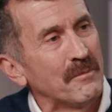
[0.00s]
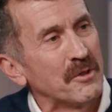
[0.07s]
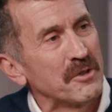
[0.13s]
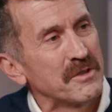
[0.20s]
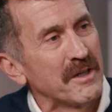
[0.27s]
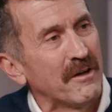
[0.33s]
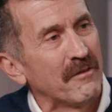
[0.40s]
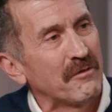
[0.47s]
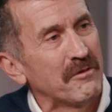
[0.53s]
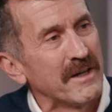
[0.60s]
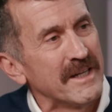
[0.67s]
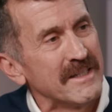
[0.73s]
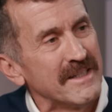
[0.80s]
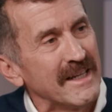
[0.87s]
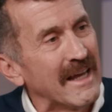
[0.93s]
yourself
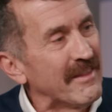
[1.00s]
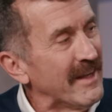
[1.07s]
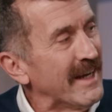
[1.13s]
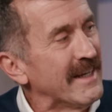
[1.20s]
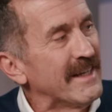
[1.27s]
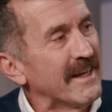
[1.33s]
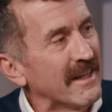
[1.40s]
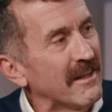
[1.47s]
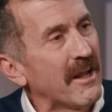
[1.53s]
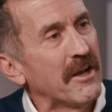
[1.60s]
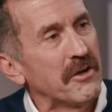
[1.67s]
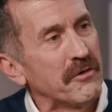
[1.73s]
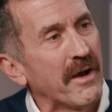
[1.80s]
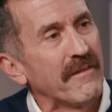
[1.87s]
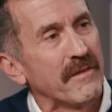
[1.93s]
crazy. I think I did a lot
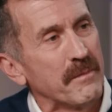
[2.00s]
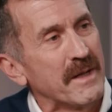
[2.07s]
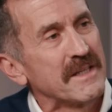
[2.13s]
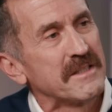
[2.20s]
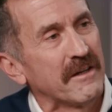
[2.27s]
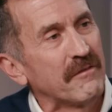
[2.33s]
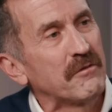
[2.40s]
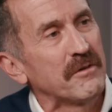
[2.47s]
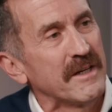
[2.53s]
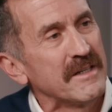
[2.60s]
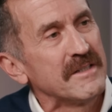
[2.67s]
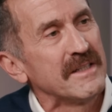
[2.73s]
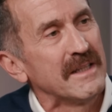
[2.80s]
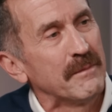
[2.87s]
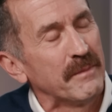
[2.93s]
of driving myself
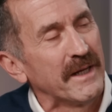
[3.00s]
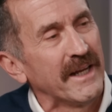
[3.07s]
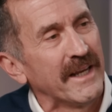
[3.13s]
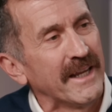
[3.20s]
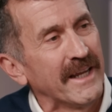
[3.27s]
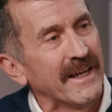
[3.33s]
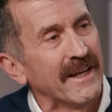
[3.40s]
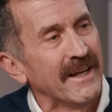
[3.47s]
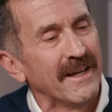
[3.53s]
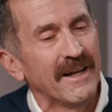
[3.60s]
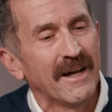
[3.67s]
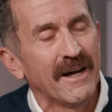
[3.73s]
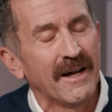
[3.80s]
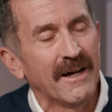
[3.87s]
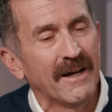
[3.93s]
crazy in the beginning
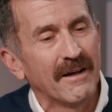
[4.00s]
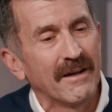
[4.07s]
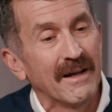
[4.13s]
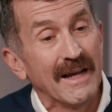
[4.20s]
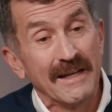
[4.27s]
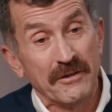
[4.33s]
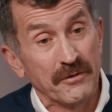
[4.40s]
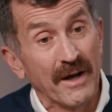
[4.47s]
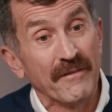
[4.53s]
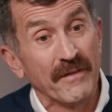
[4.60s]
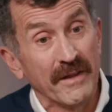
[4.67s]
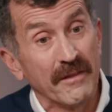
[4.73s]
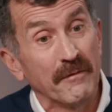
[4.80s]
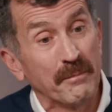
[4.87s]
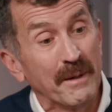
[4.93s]
and
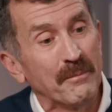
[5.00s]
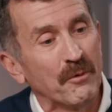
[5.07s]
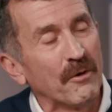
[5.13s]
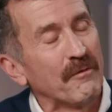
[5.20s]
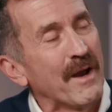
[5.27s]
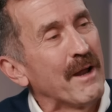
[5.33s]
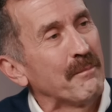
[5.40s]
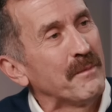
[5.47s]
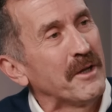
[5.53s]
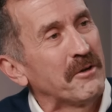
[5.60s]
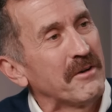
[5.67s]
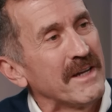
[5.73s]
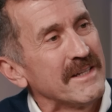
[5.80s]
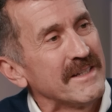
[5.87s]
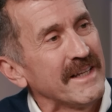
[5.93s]
driving the people around me
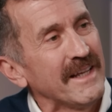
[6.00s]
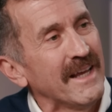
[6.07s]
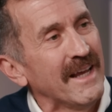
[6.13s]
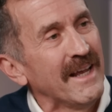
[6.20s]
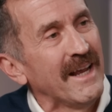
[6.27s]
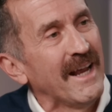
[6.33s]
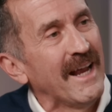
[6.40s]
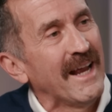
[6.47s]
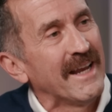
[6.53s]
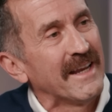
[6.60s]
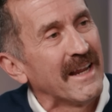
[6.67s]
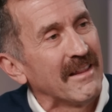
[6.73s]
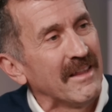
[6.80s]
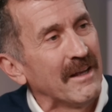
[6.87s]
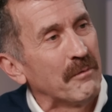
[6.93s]
crazy.
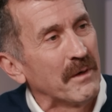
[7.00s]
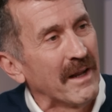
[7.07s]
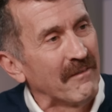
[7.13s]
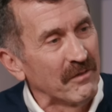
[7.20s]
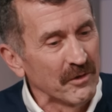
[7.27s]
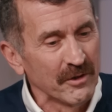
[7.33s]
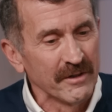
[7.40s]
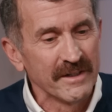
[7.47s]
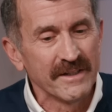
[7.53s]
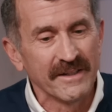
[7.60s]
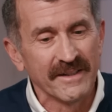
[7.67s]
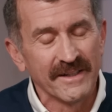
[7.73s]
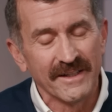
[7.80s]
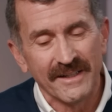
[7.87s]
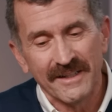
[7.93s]
And I think what I've learned
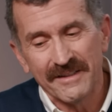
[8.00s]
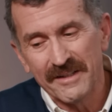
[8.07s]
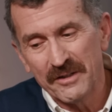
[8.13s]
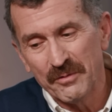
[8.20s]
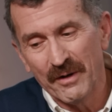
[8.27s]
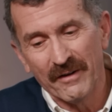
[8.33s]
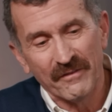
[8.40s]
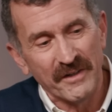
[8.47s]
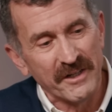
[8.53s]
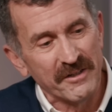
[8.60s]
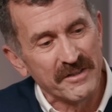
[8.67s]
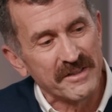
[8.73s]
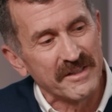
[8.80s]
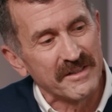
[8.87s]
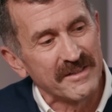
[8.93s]
in the 12
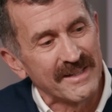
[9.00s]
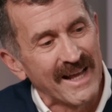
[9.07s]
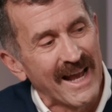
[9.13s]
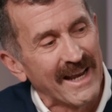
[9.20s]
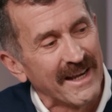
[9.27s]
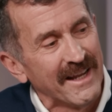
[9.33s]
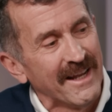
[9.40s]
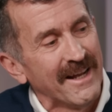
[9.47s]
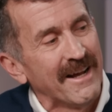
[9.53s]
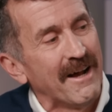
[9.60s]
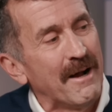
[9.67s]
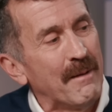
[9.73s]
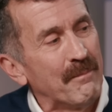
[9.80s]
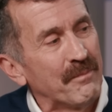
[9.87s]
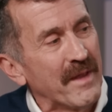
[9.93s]
years is that
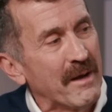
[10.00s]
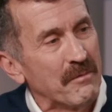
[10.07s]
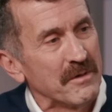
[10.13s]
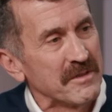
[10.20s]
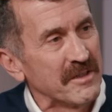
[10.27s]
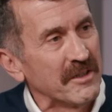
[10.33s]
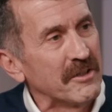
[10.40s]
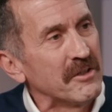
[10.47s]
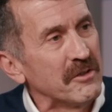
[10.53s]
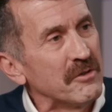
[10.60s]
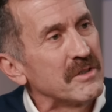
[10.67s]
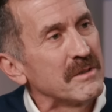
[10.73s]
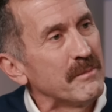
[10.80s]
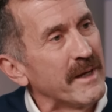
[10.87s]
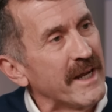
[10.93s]
that wasn't a good
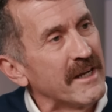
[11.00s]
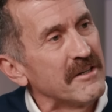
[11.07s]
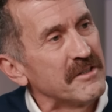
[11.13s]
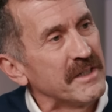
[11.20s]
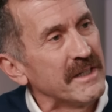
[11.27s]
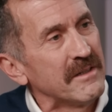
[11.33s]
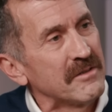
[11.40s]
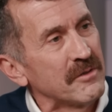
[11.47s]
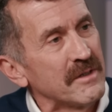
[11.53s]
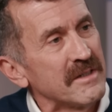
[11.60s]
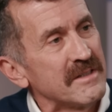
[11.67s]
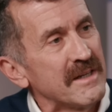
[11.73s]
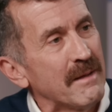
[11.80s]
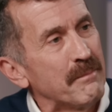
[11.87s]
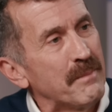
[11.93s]
use of my energy. Sort
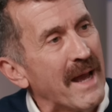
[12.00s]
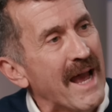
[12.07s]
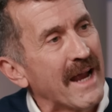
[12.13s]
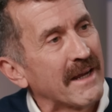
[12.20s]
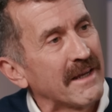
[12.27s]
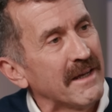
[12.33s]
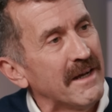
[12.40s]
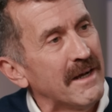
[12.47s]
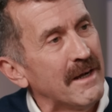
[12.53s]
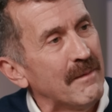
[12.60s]
of step back,